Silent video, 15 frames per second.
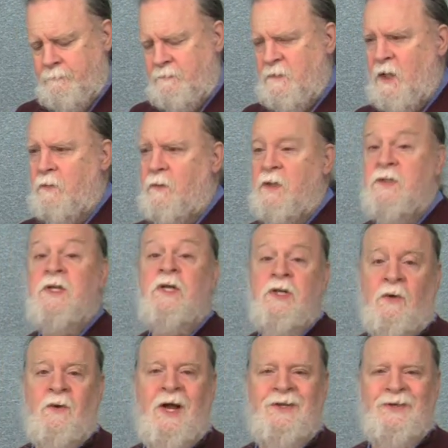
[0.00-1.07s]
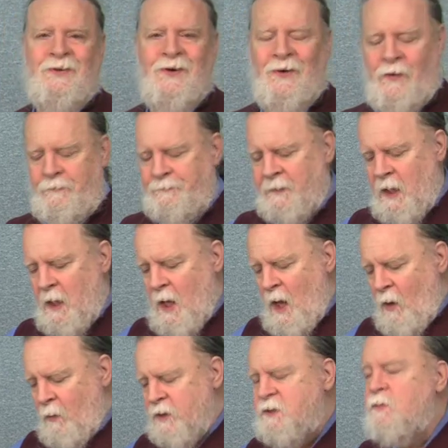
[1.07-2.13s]
In other words, you're on your own.
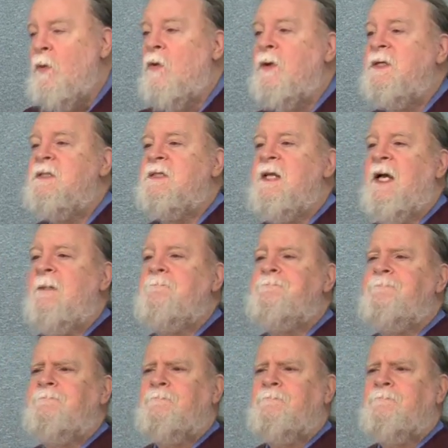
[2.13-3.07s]
What's more, he said,